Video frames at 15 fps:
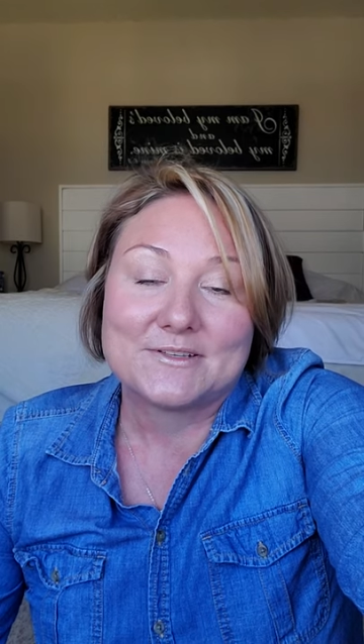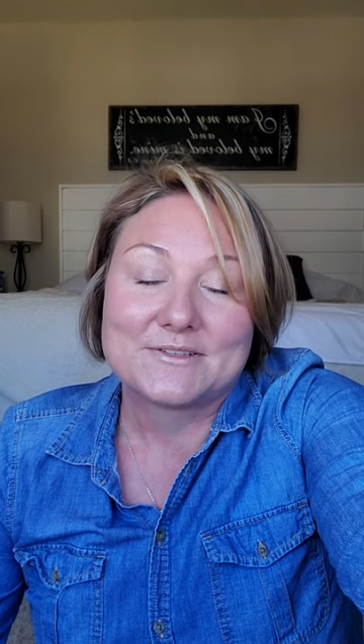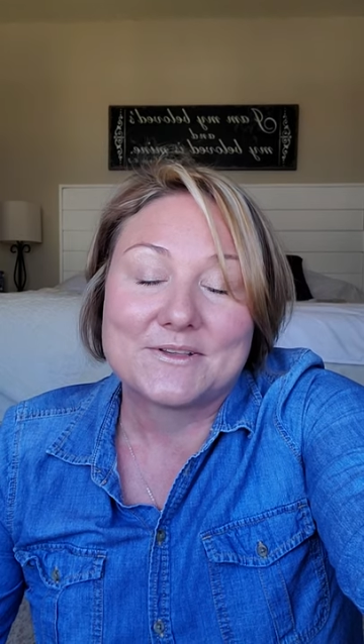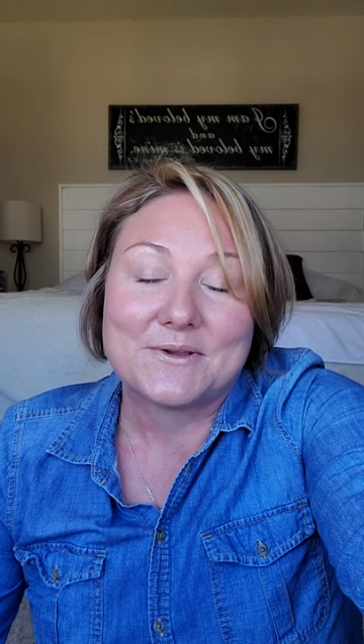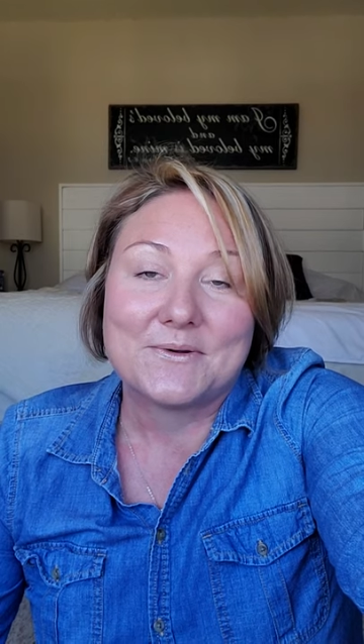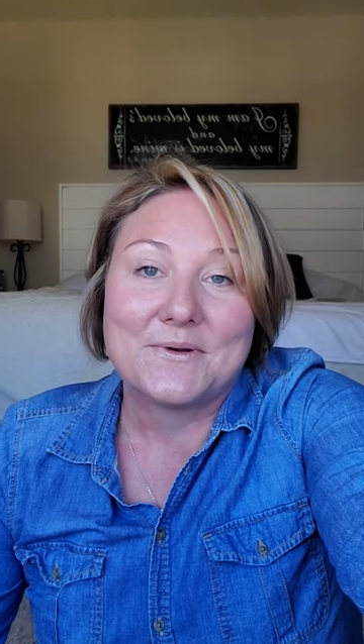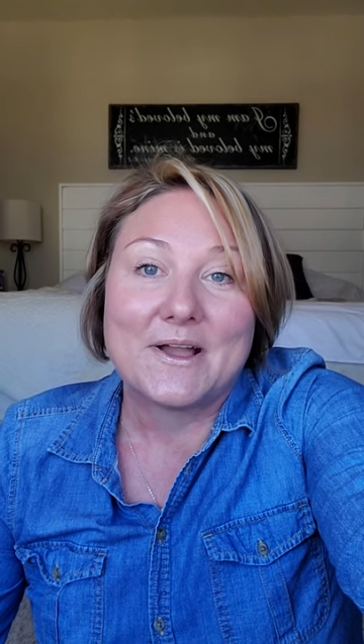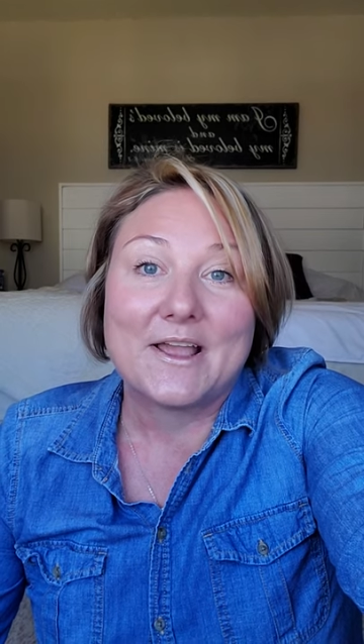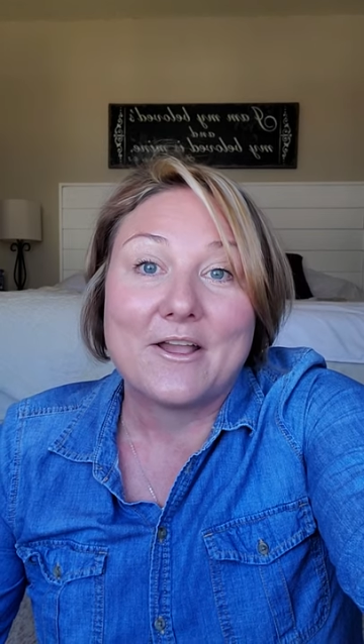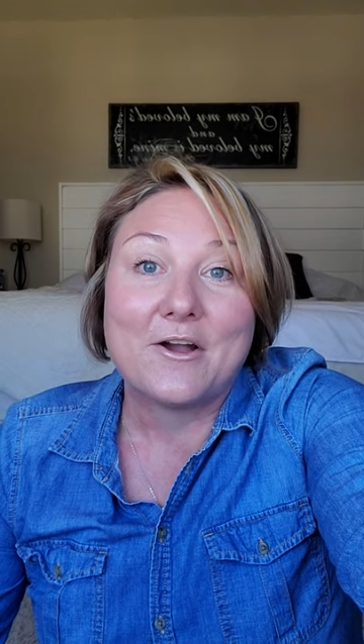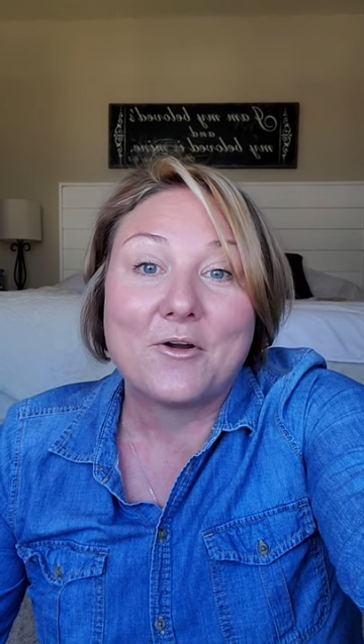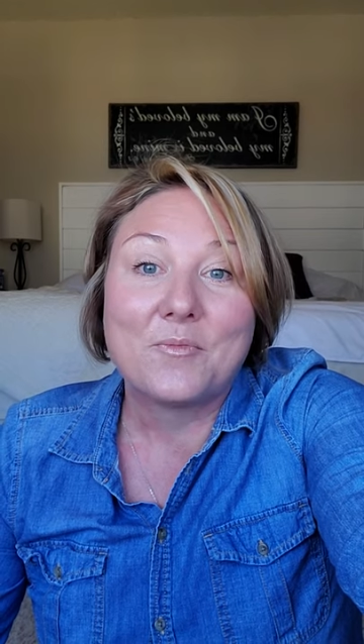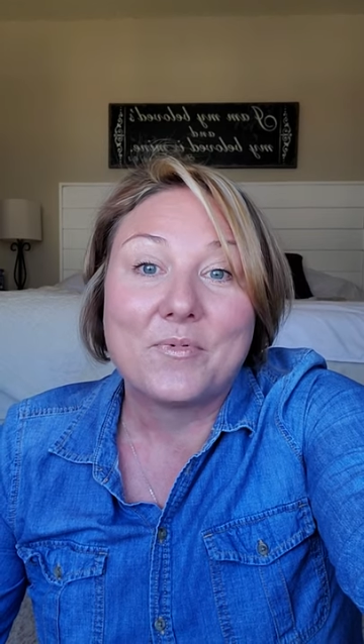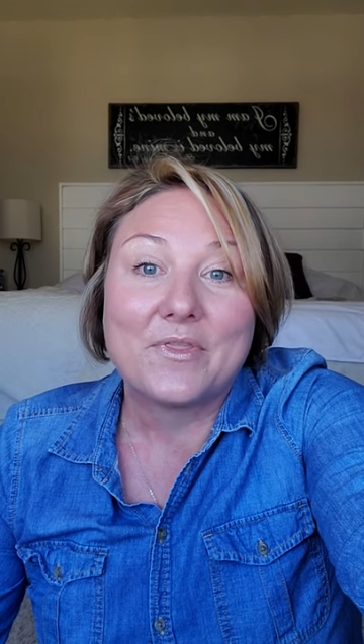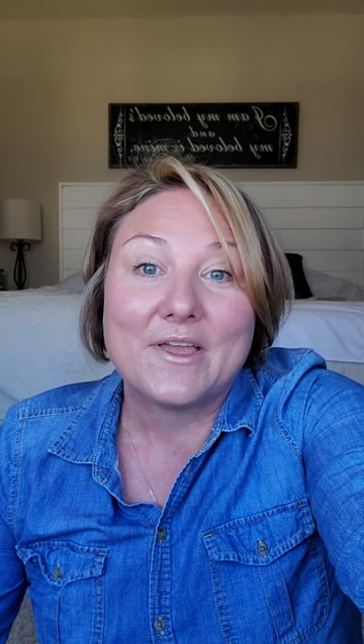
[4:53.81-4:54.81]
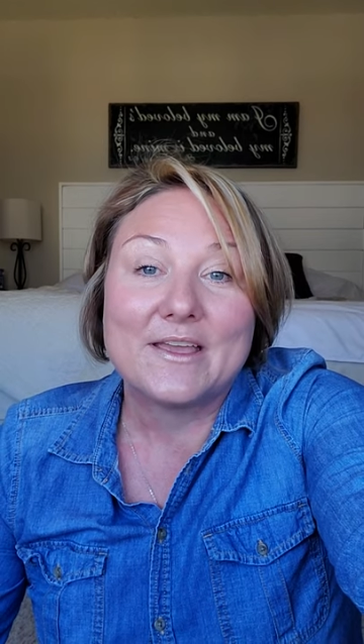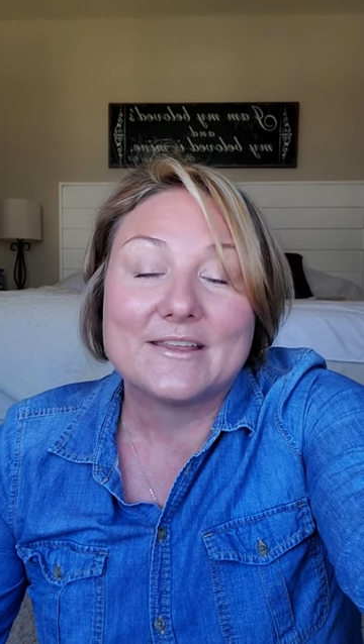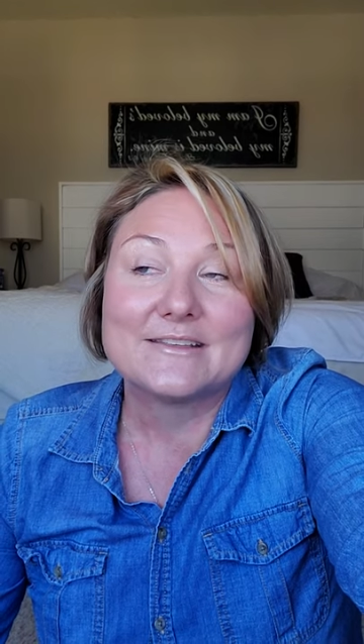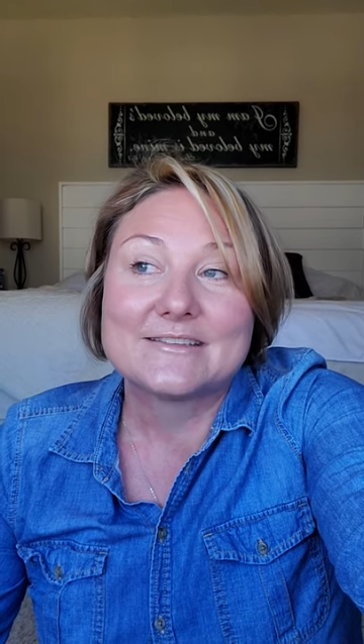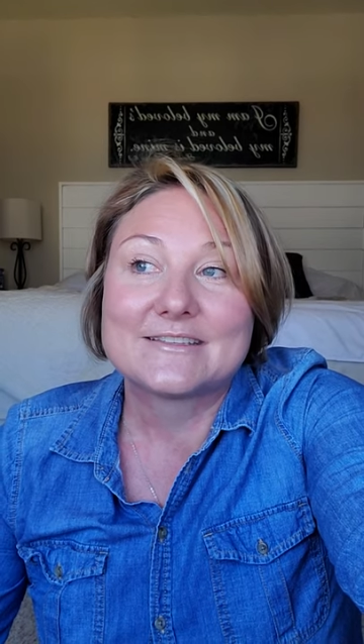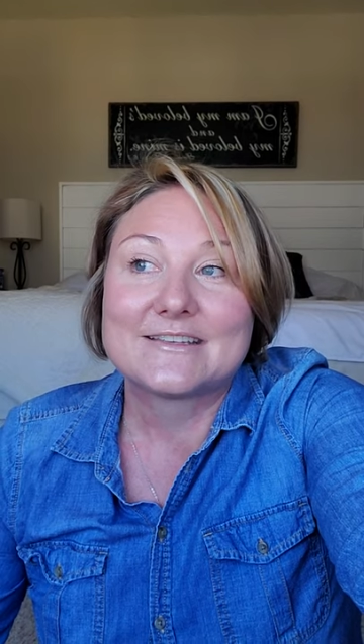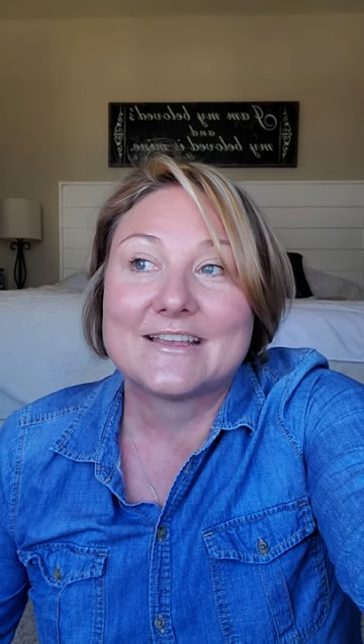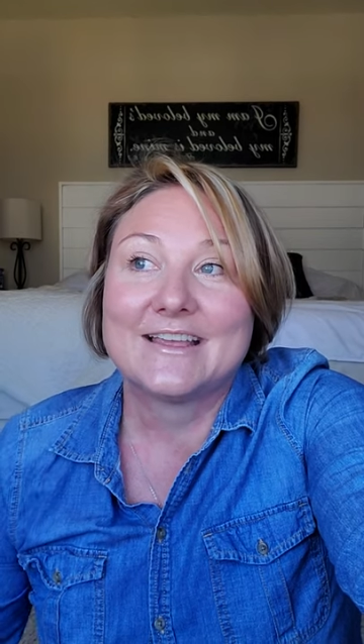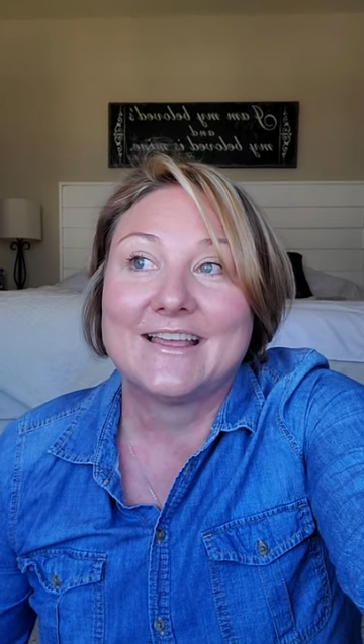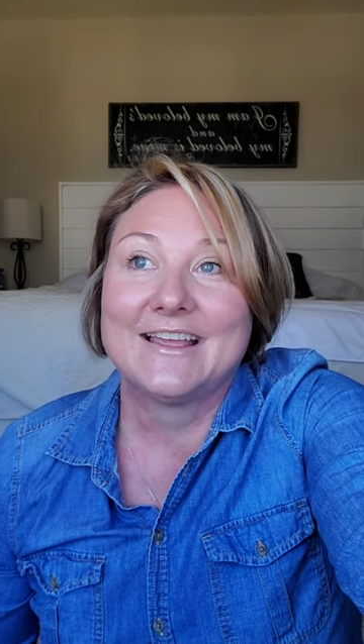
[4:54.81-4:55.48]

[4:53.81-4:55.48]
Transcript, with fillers: So I hope that